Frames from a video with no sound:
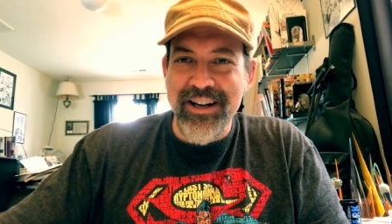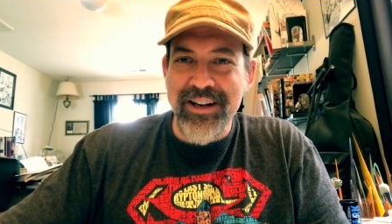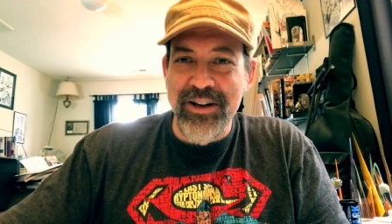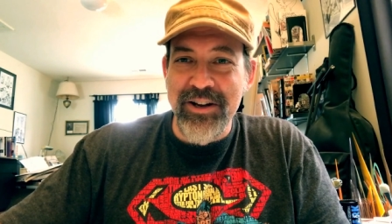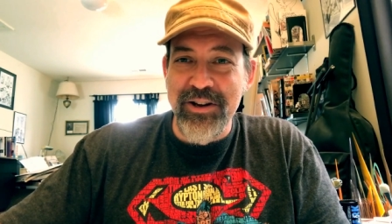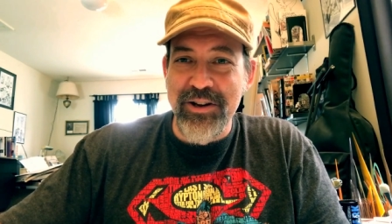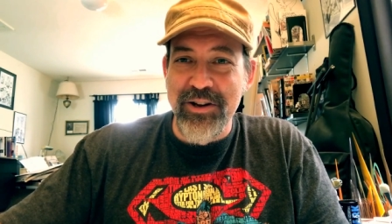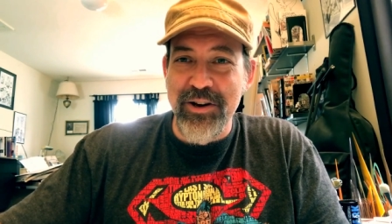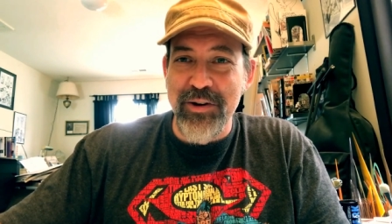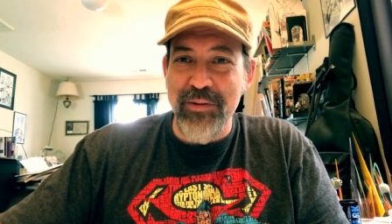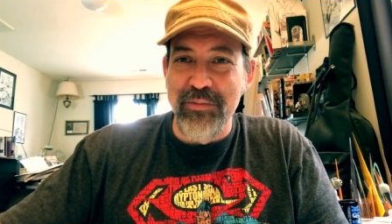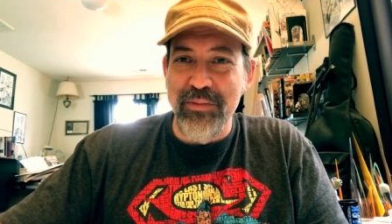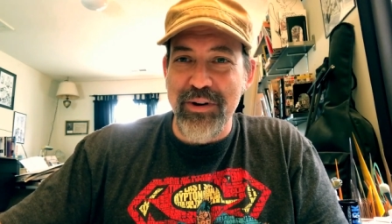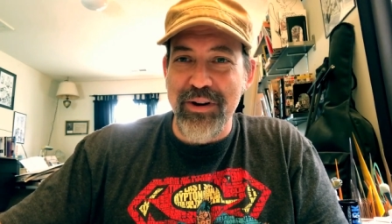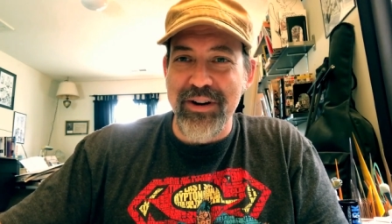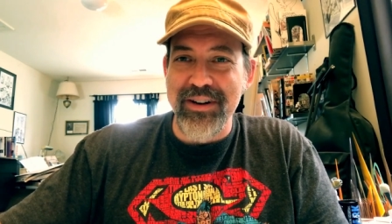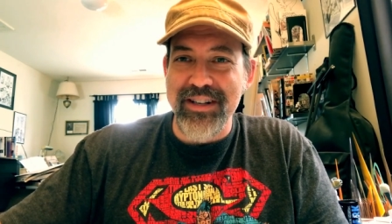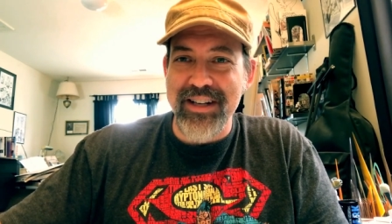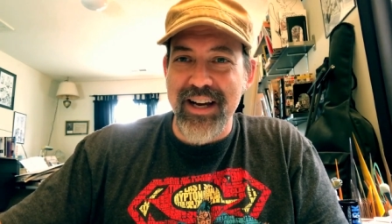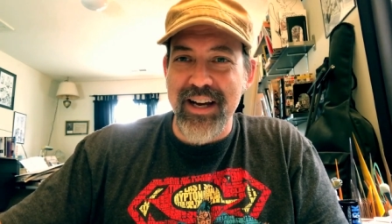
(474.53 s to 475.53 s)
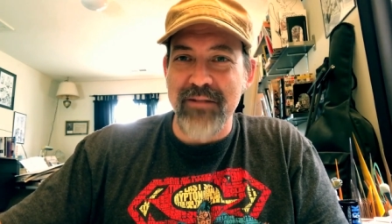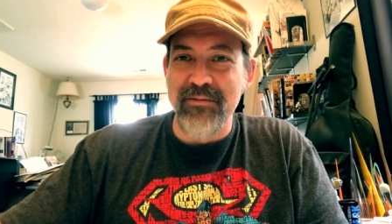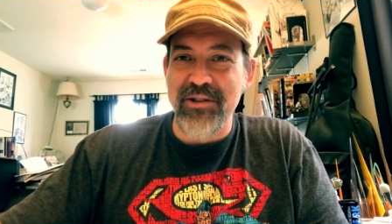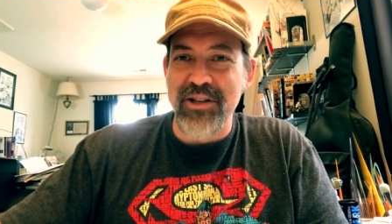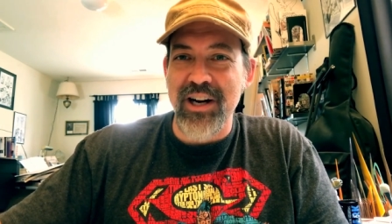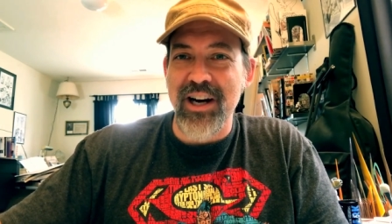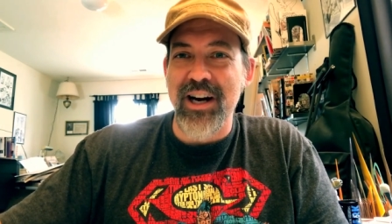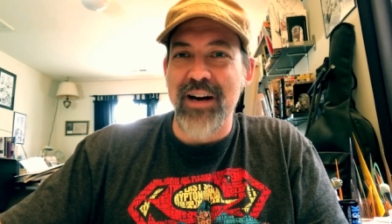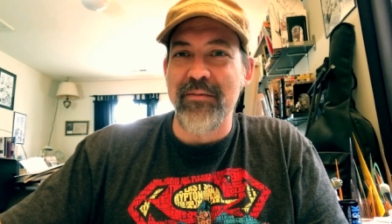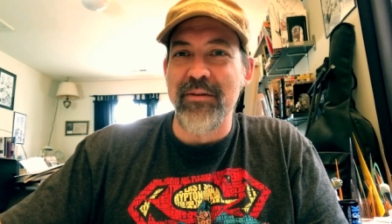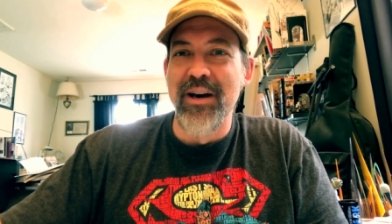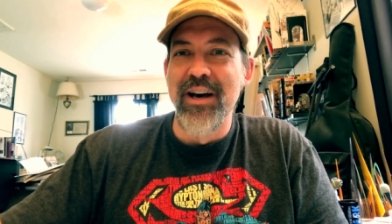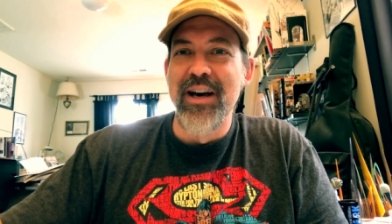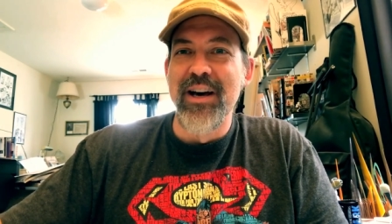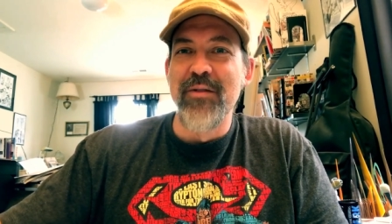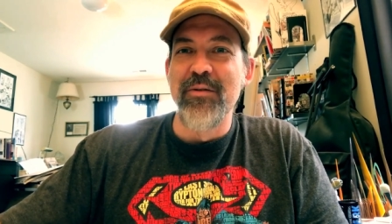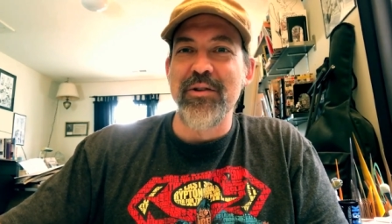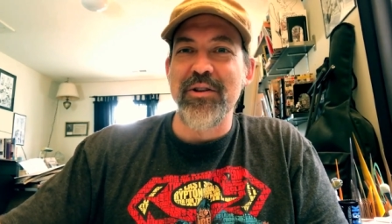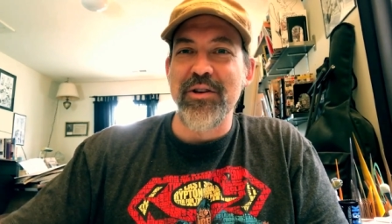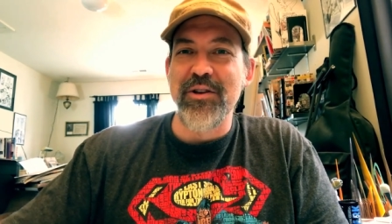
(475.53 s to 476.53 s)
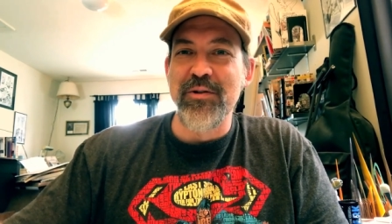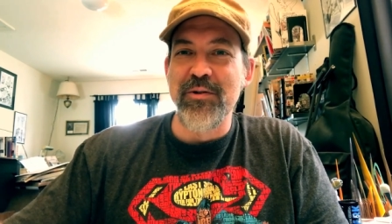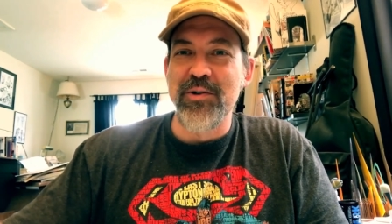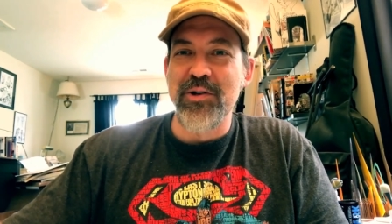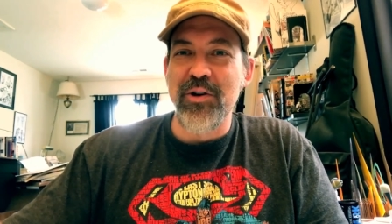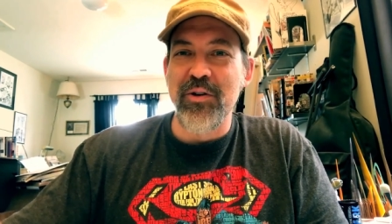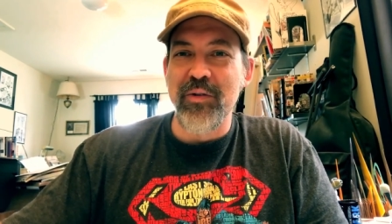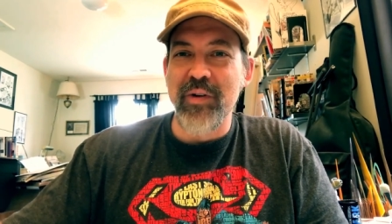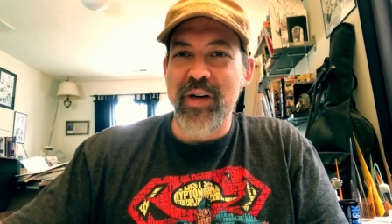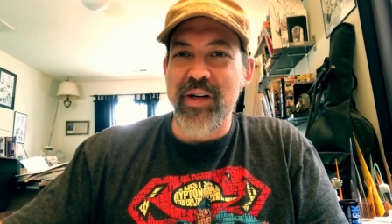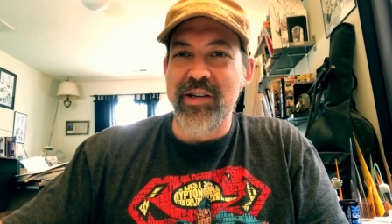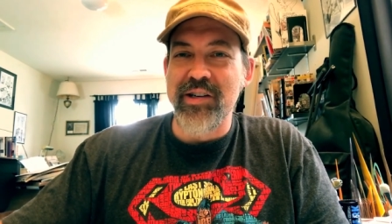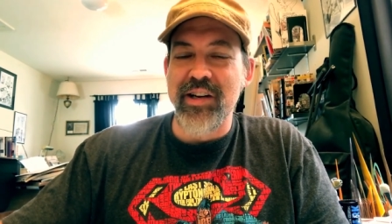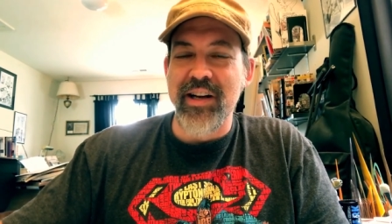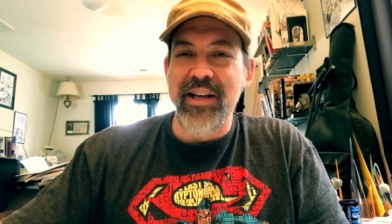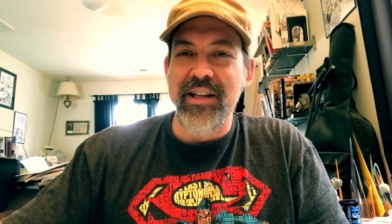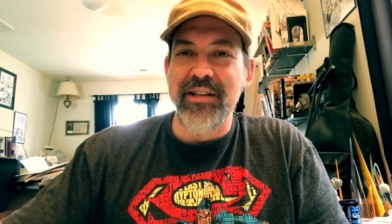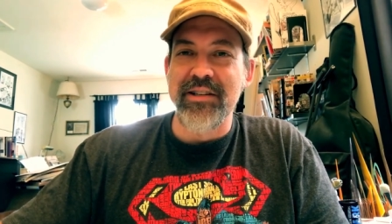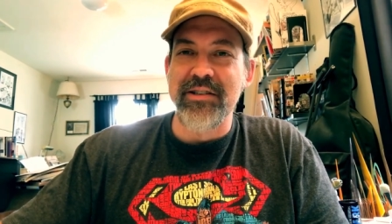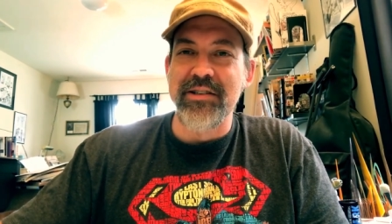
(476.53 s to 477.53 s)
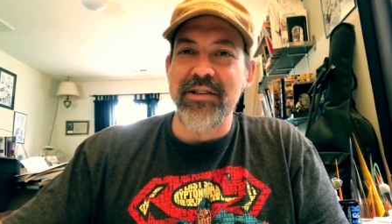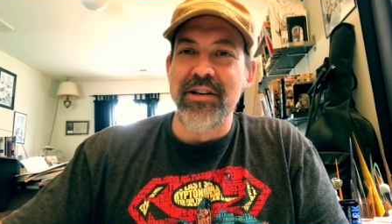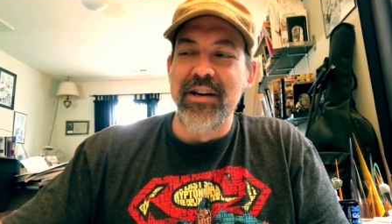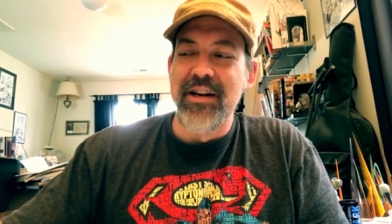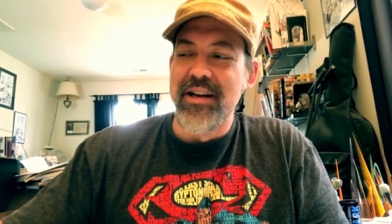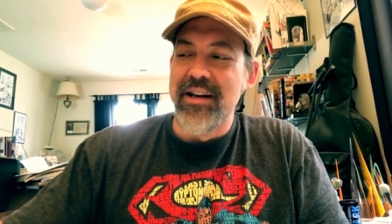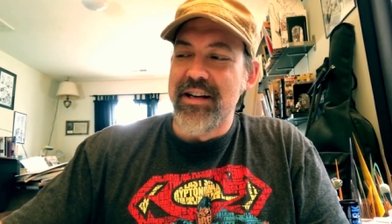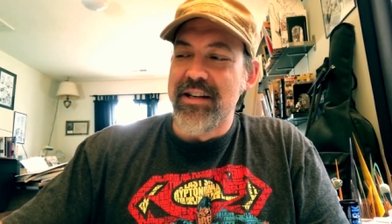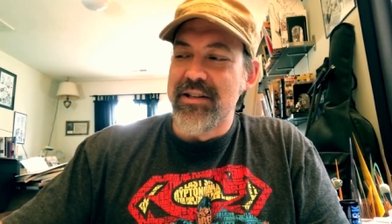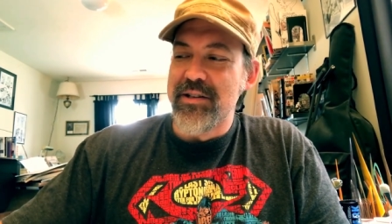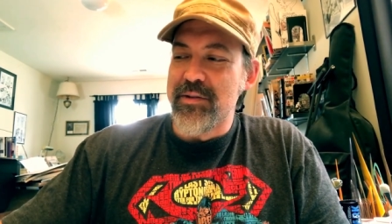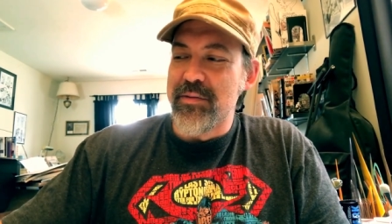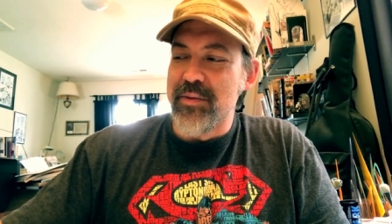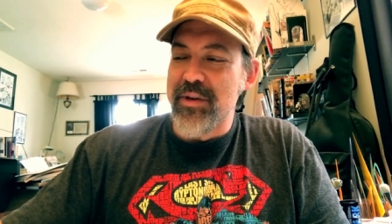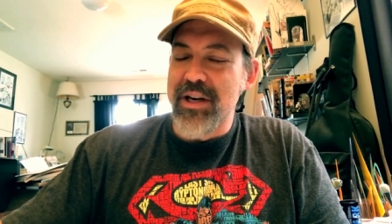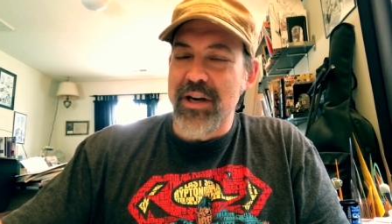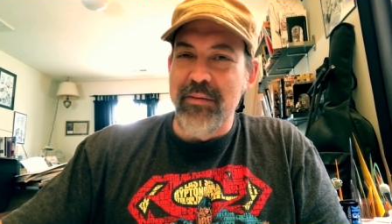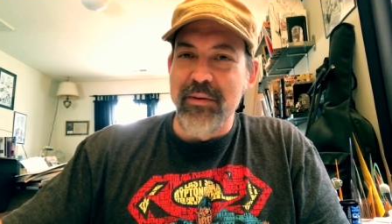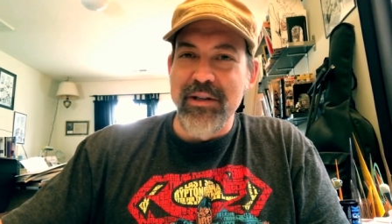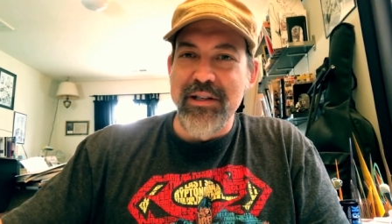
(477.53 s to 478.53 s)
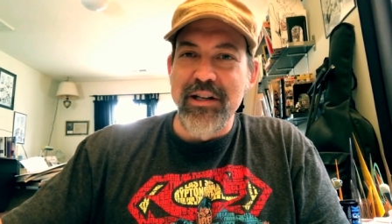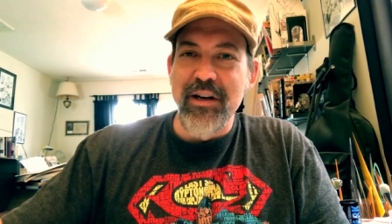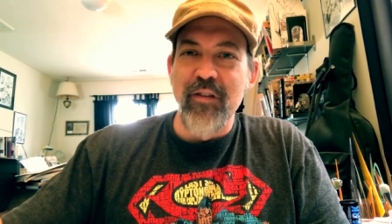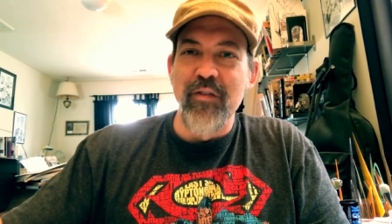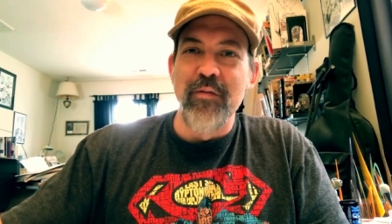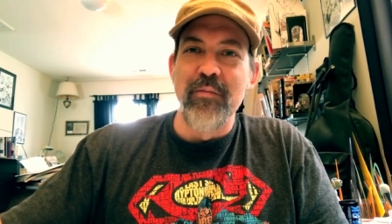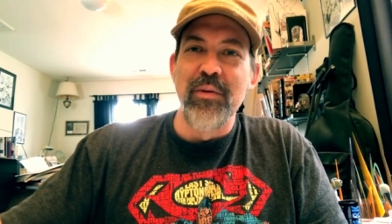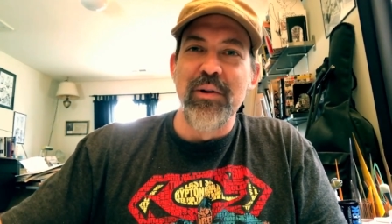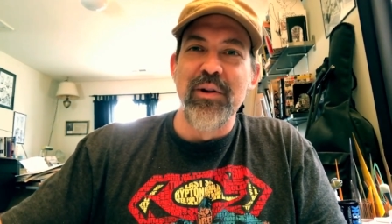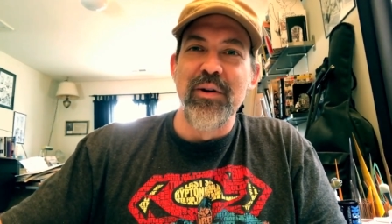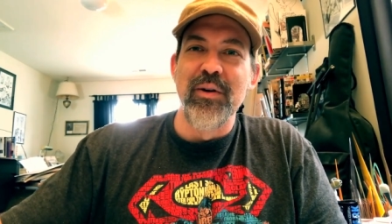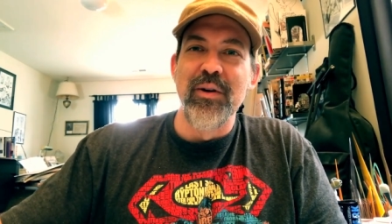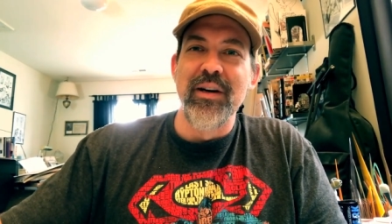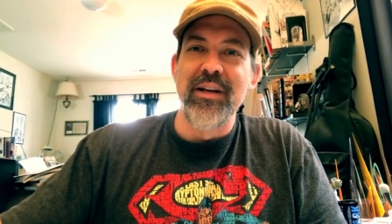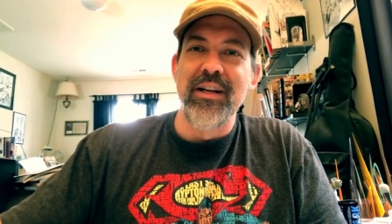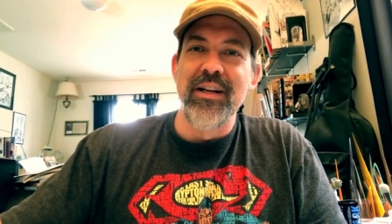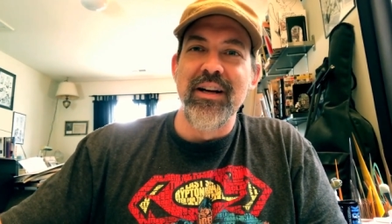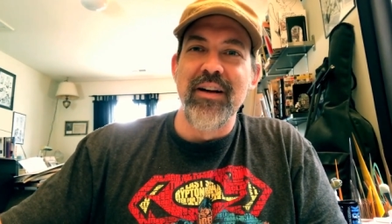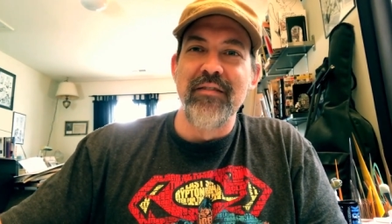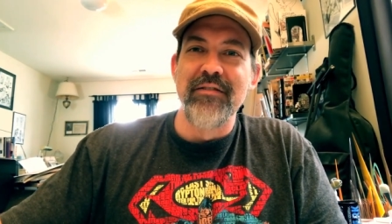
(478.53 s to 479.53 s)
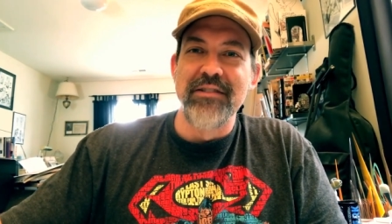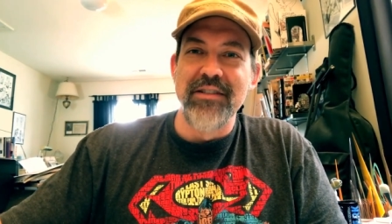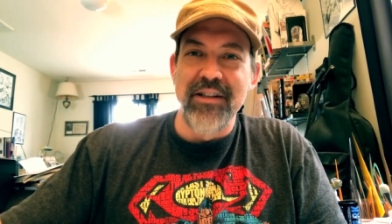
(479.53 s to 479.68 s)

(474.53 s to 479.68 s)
your part time job with a huge career change to becoming self employed, and all of a